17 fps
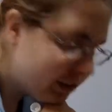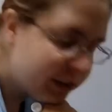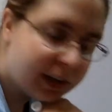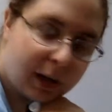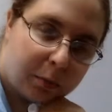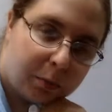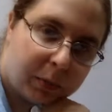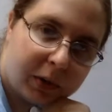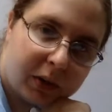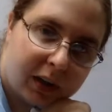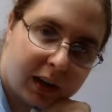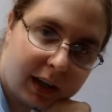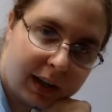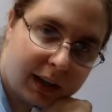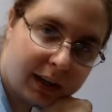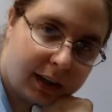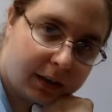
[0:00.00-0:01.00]
number
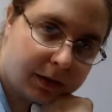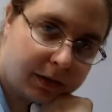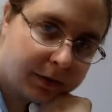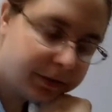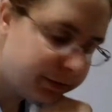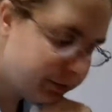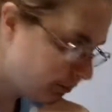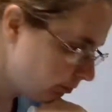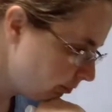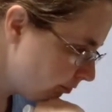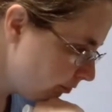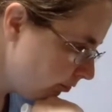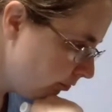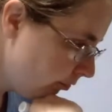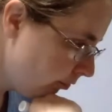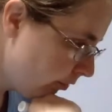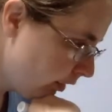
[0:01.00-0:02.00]
of
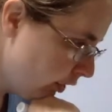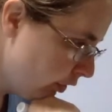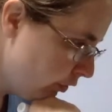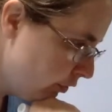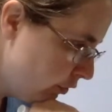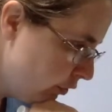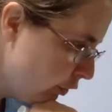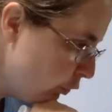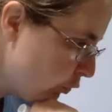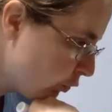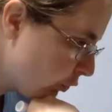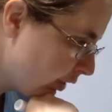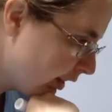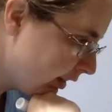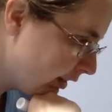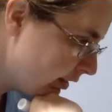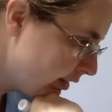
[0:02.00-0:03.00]

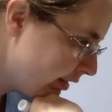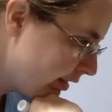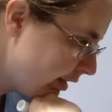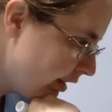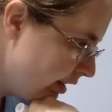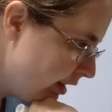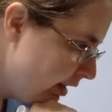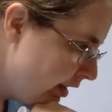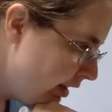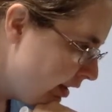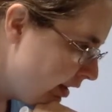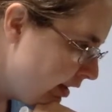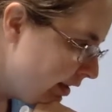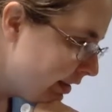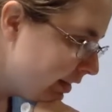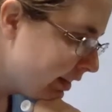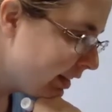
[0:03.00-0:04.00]
neutrons.
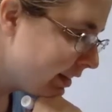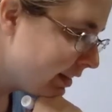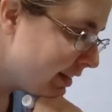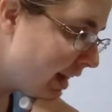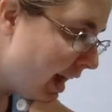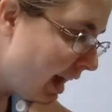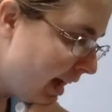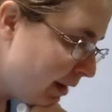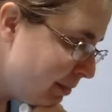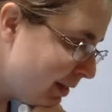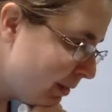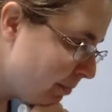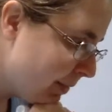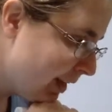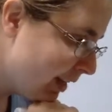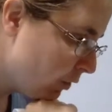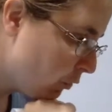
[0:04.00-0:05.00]
The atomic
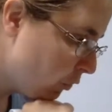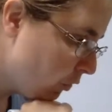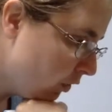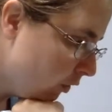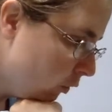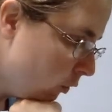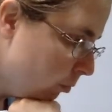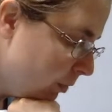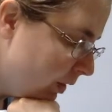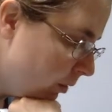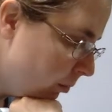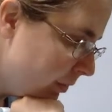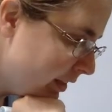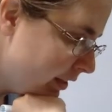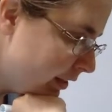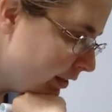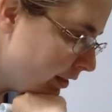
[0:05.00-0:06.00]
mass for aluminum
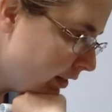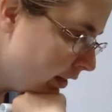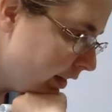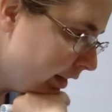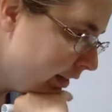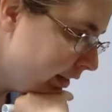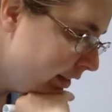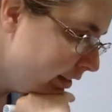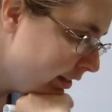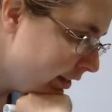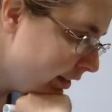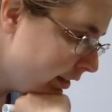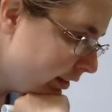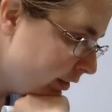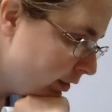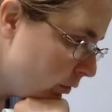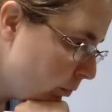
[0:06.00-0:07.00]
is
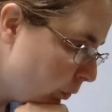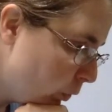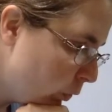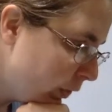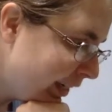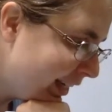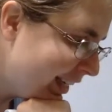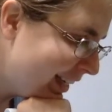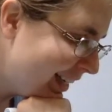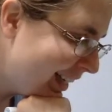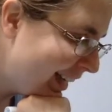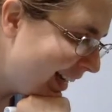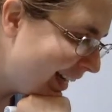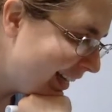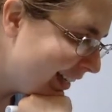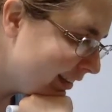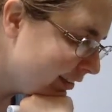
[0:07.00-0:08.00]

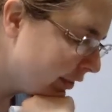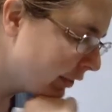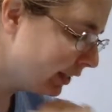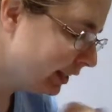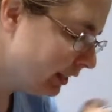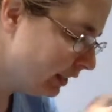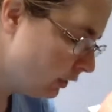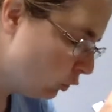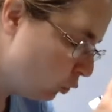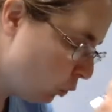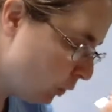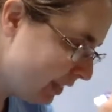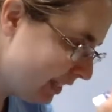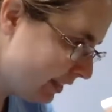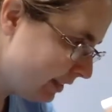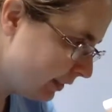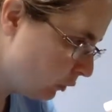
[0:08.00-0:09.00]

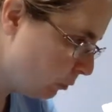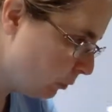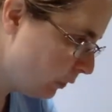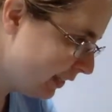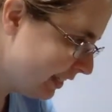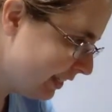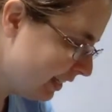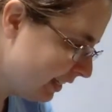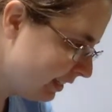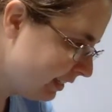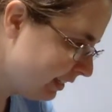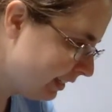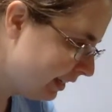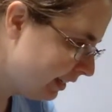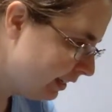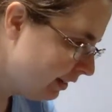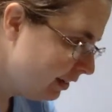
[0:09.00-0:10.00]

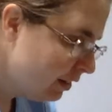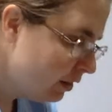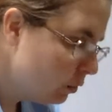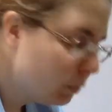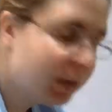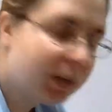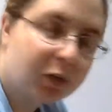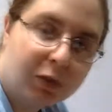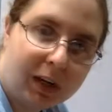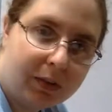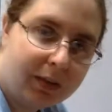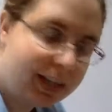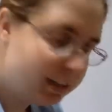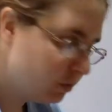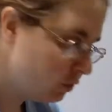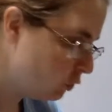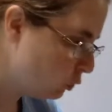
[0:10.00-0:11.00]
26.98. We can round
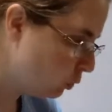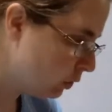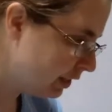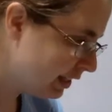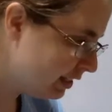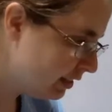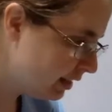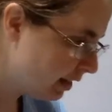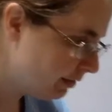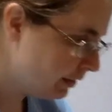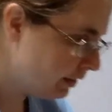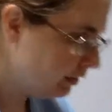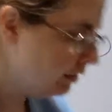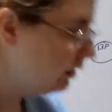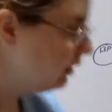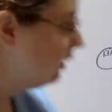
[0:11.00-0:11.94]
that to 27.